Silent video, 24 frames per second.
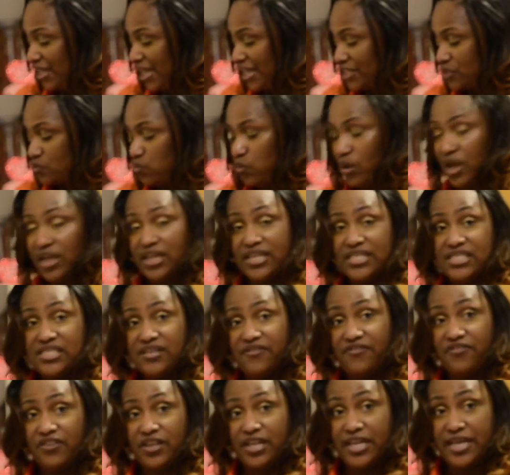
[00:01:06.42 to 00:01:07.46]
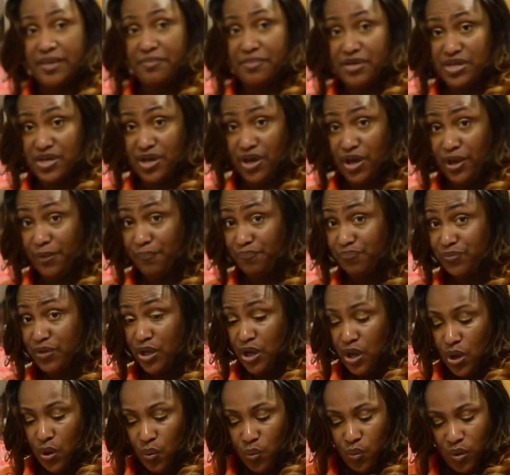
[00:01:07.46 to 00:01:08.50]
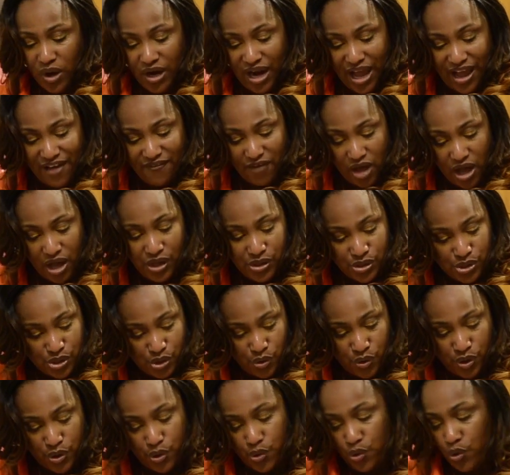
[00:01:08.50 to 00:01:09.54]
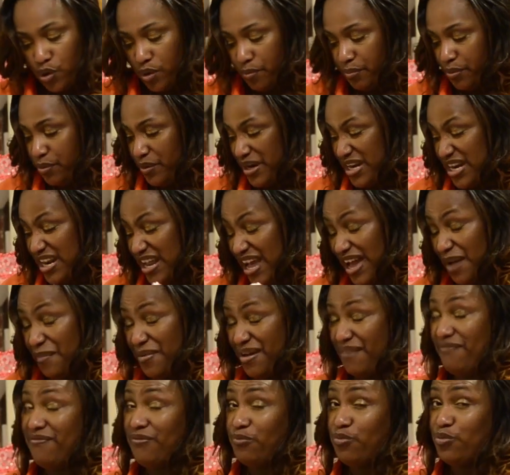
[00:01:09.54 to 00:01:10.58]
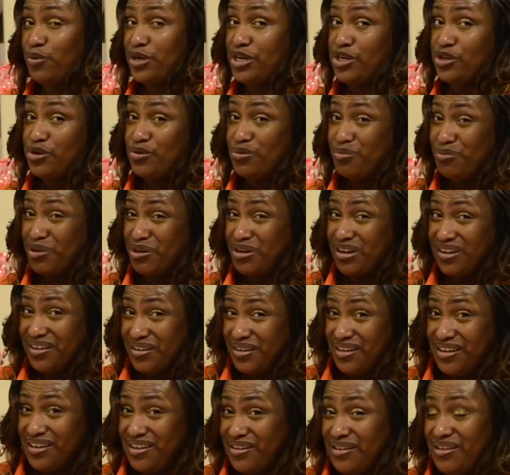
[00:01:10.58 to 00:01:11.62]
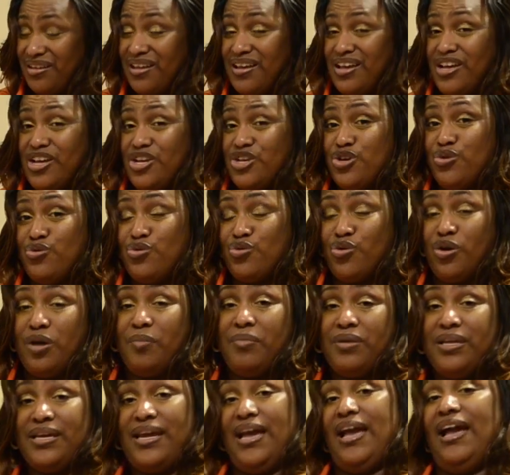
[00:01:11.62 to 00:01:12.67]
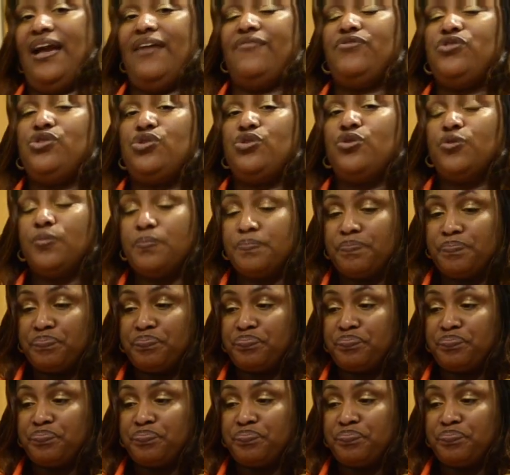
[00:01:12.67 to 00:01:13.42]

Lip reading: as well as the filet mignon. What I've also incorporated, when you're cooking, you normally have to,